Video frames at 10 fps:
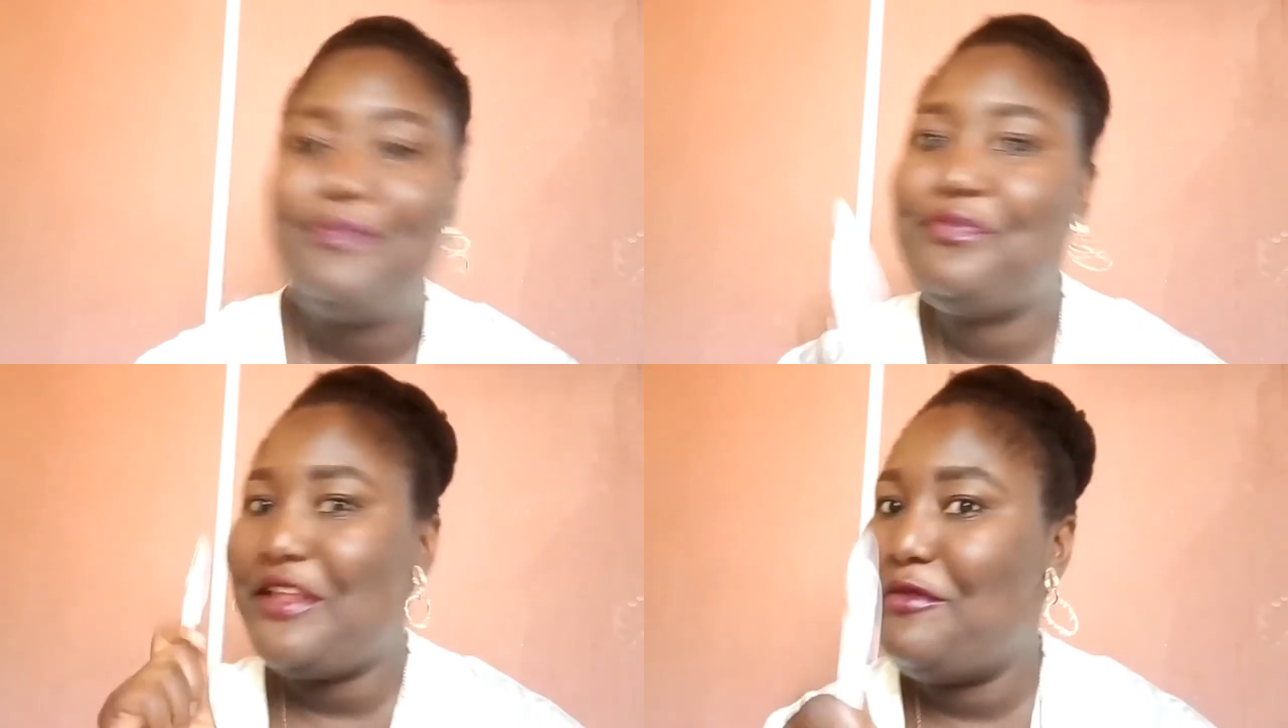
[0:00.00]

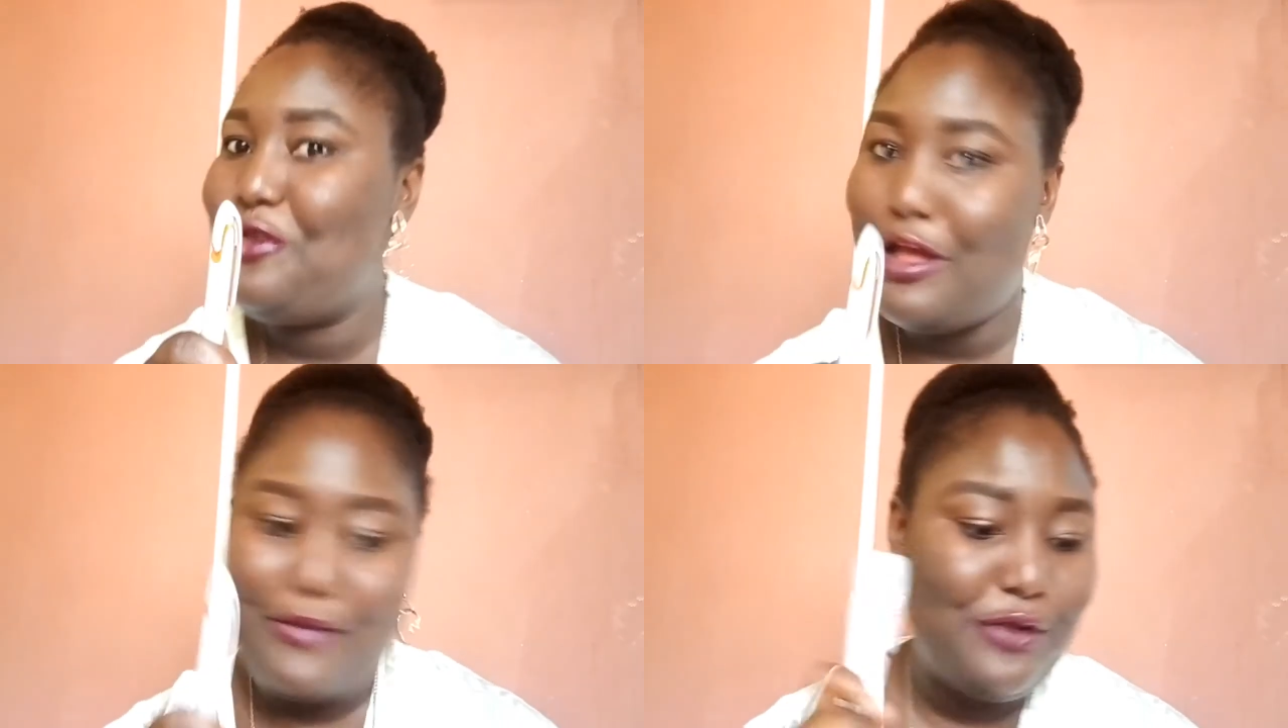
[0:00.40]
Let me look
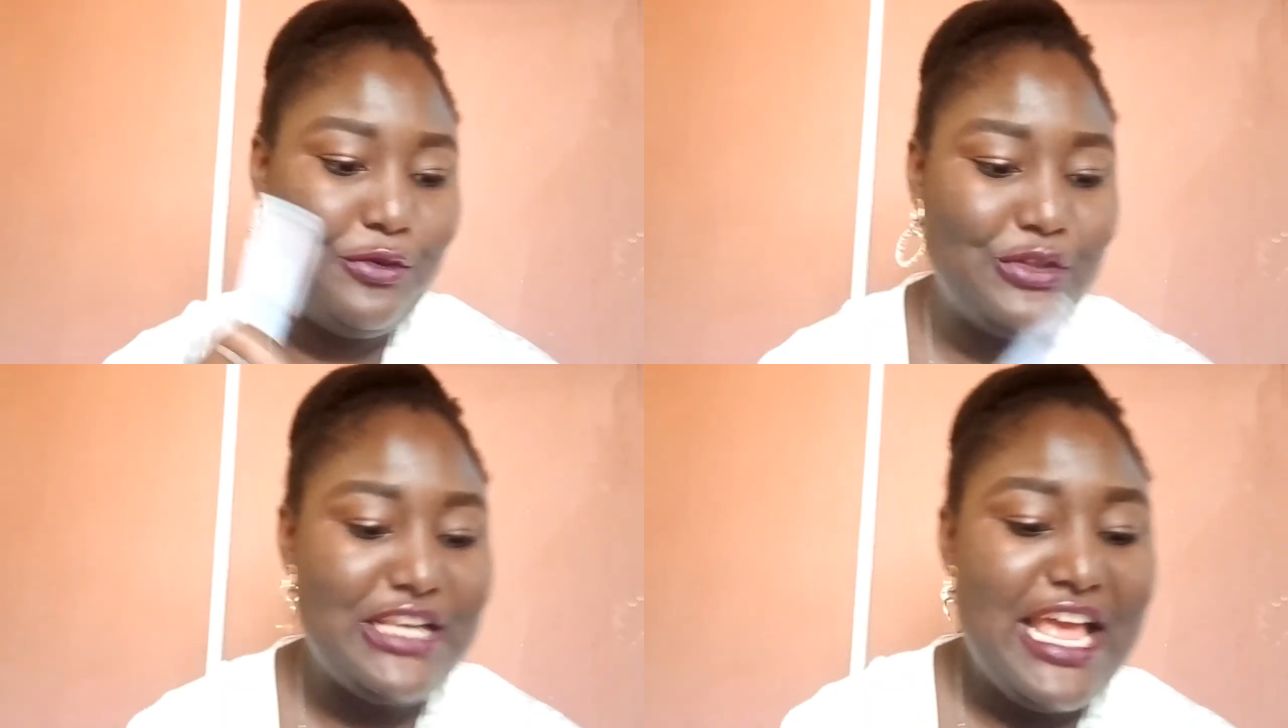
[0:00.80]
at my
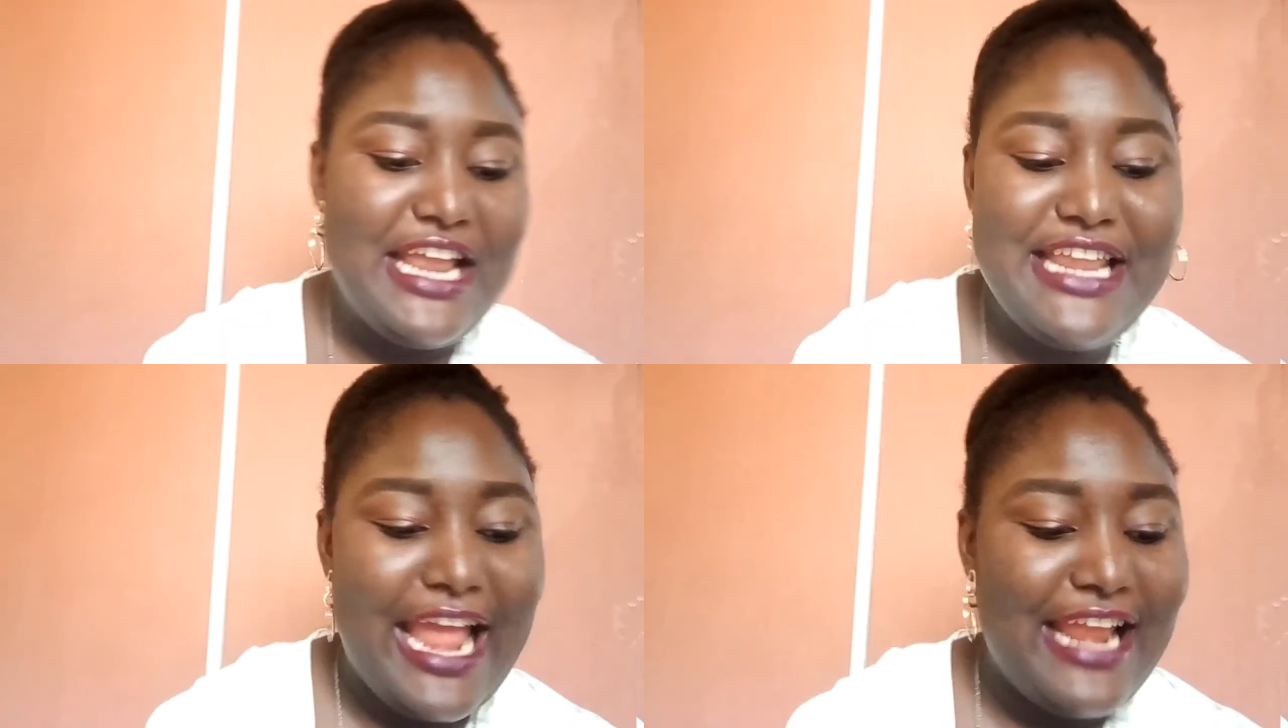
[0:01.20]
notes.
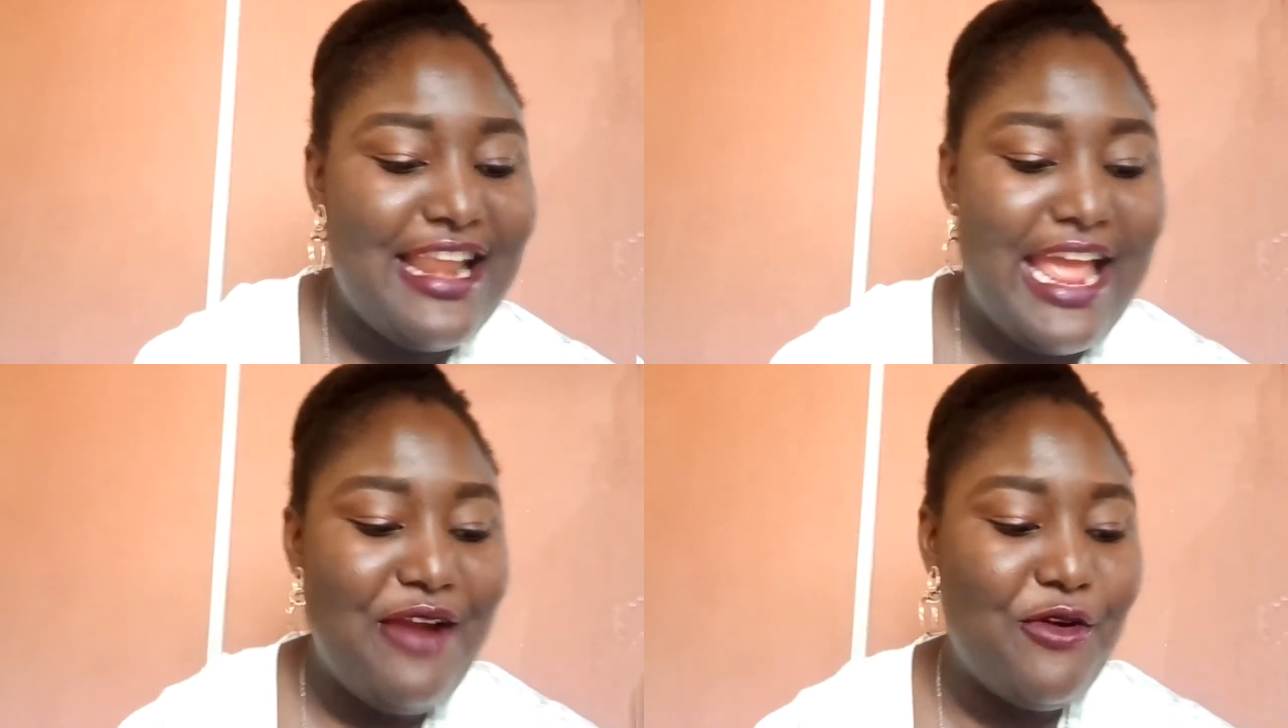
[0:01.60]
They are in
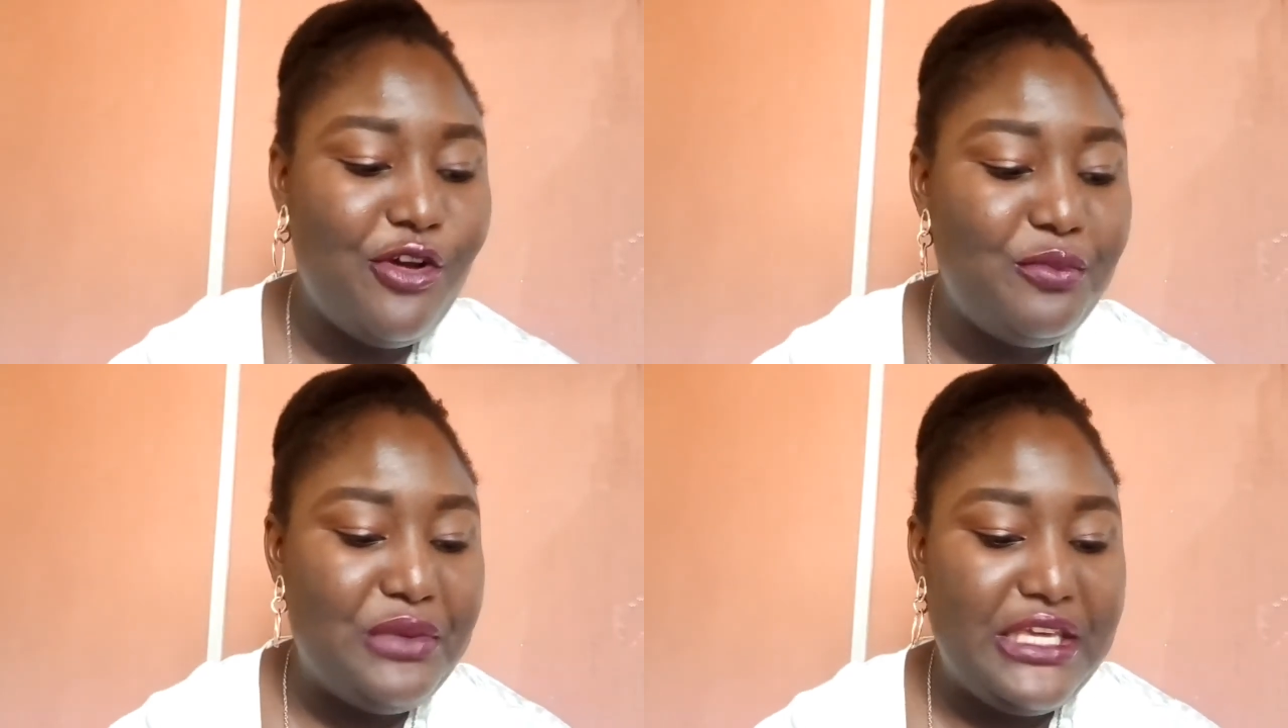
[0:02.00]

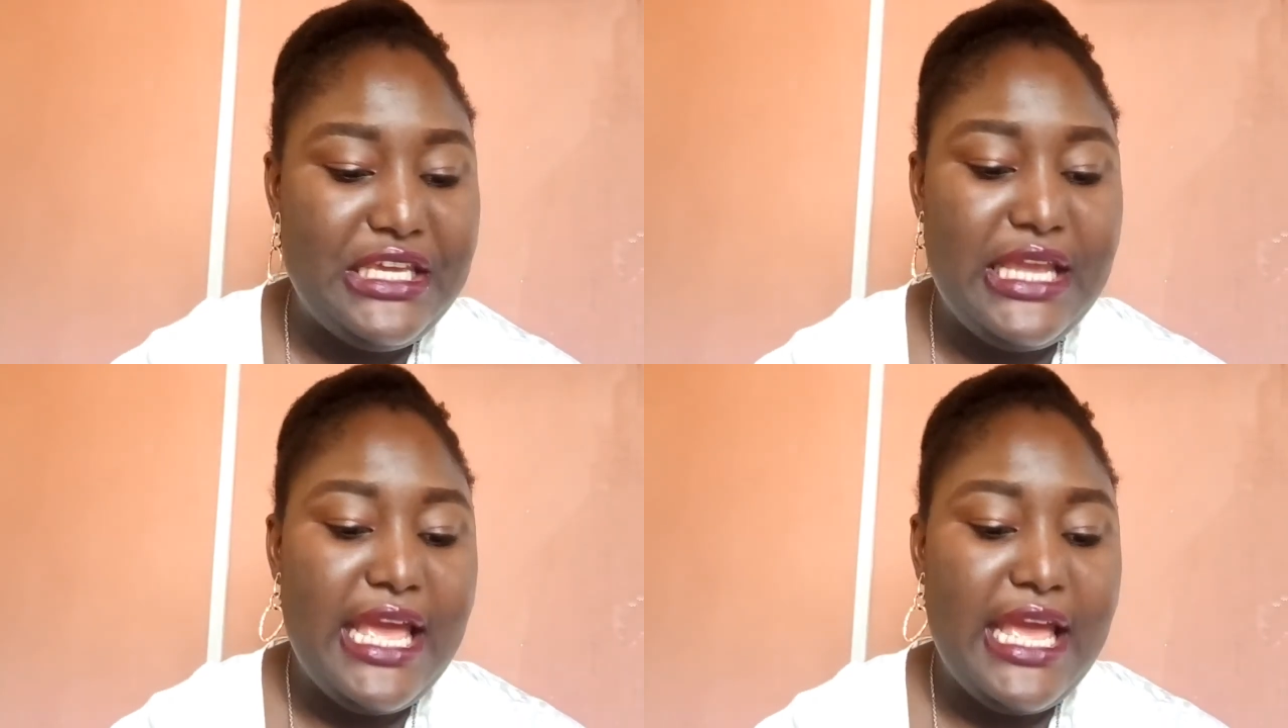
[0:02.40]
Nairobi,